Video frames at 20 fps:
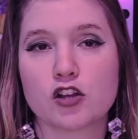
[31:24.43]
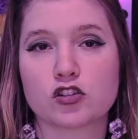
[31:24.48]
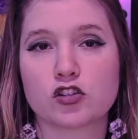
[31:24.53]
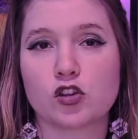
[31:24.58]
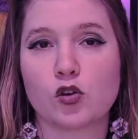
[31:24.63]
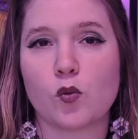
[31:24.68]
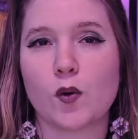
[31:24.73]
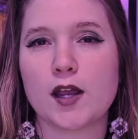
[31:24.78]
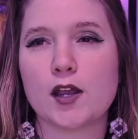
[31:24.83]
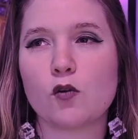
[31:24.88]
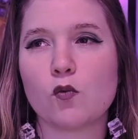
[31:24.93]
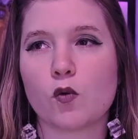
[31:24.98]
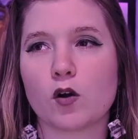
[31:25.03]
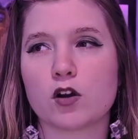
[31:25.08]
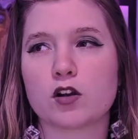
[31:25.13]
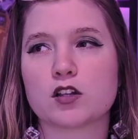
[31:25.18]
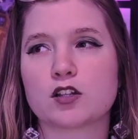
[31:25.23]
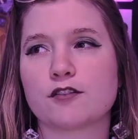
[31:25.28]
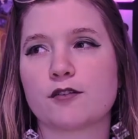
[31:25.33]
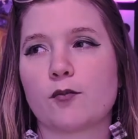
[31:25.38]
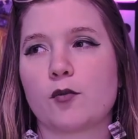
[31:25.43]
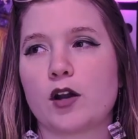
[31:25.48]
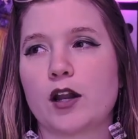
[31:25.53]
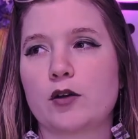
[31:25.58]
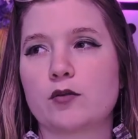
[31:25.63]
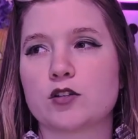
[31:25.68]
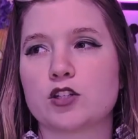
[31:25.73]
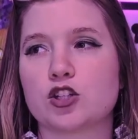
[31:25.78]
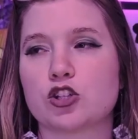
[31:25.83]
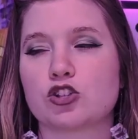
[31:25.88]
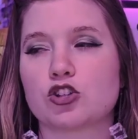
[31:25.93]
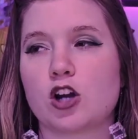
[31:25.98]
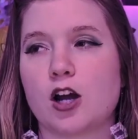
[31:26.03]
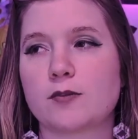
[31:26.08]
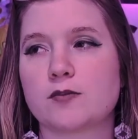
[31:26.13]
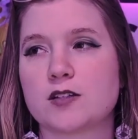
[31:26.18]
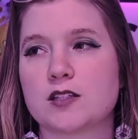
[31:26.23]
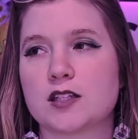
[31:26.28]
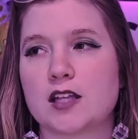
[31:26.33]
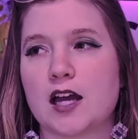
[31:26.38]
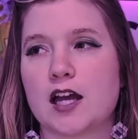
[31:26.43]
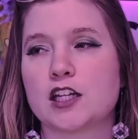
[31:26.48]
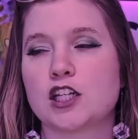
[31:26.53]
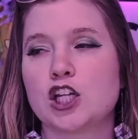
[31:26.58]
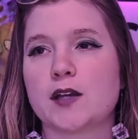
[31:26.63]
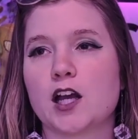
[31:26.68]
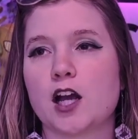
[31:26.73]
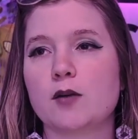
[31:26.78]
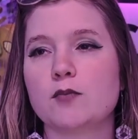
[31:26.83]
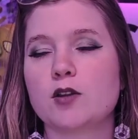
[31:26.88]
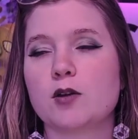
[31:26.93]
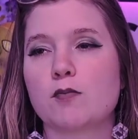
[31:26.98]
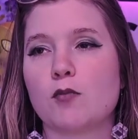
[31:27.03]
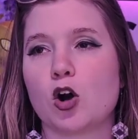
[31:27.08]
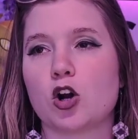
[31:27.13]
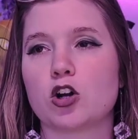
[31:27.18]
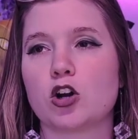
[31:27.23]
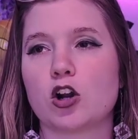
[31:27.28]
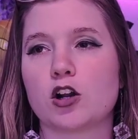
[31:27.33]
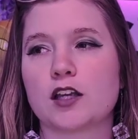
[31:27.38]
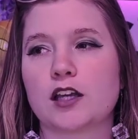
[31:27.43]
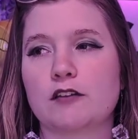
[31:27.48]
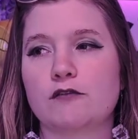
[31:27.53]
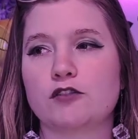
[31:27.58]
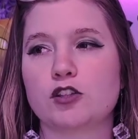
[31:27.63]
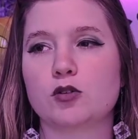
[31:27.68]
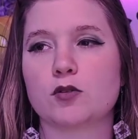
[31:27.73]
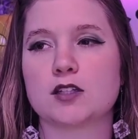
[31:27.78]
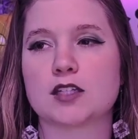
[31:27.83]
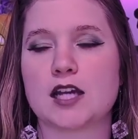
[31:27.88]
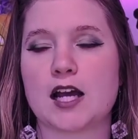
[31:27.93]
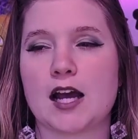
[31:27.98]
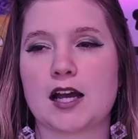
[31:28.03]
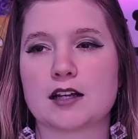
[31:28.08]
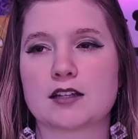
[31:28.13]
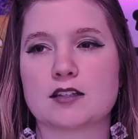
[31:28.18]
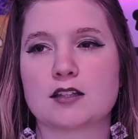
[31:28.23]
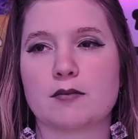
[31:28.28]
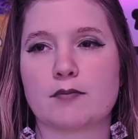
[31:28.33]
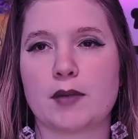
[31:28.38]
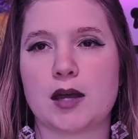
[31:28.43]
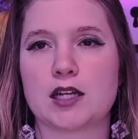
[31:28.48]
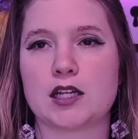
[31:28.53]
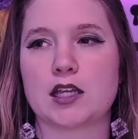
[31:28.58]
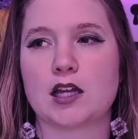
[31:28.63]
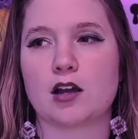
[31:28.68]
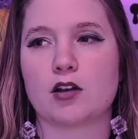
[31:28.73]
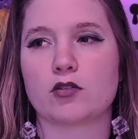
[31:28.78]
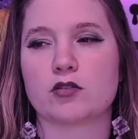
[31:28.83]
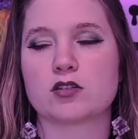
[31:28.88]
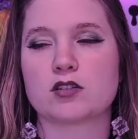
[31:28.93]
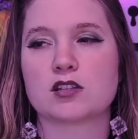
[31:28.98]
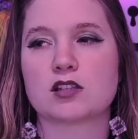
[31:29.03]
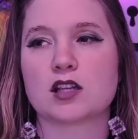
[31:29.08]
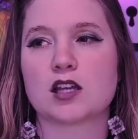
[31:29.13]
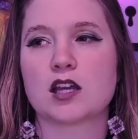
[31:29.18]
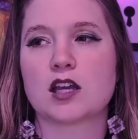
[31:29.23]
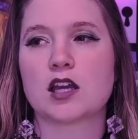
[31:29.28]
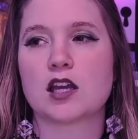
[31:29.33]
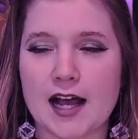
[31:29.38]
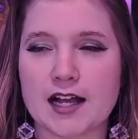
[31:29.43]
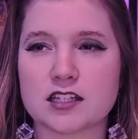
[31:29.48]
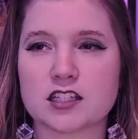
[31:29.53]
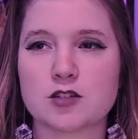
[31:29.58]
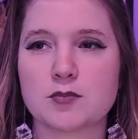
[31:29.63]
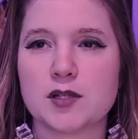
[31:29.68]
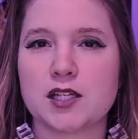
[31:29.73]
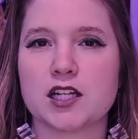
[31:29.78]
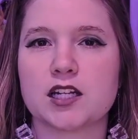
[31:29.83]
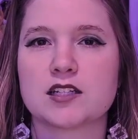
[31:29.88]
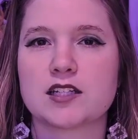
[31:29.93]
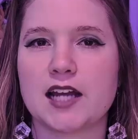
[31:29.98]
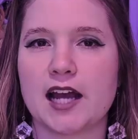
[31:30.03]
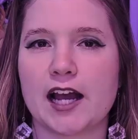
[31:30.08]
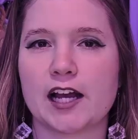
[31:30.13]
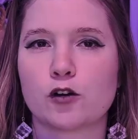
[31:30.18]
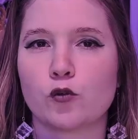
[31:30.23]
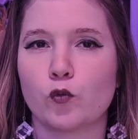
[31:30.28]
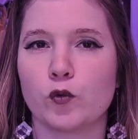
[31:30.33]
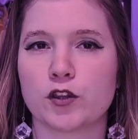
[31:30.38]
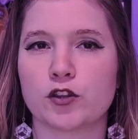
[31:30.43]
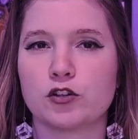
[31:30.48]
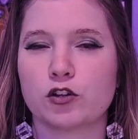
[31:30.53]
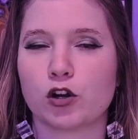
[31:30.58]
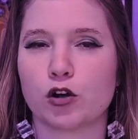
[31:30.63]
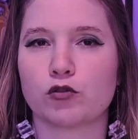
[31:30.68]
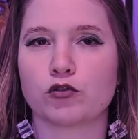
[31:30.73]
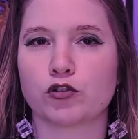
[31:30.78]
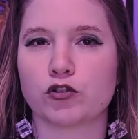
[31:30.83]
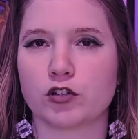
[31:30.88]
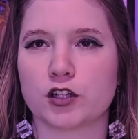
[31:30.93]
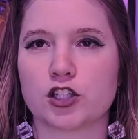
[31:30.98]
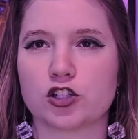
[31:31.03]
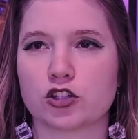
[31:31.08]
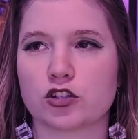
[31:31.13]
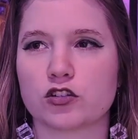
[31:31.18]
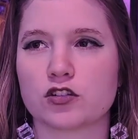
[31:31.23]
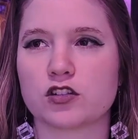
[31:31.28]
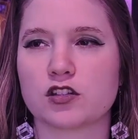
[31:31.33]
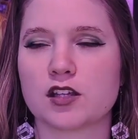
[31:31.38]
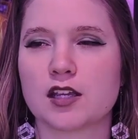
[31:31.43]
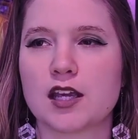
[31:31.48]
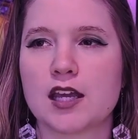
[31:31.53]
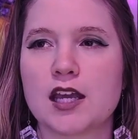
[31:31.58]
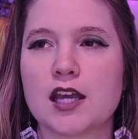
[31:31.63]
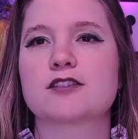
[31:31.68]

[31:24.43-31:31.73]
So the way it works from what I was described is that you become the monarch if you attack somebody else. It has to be an attack with your own creatures.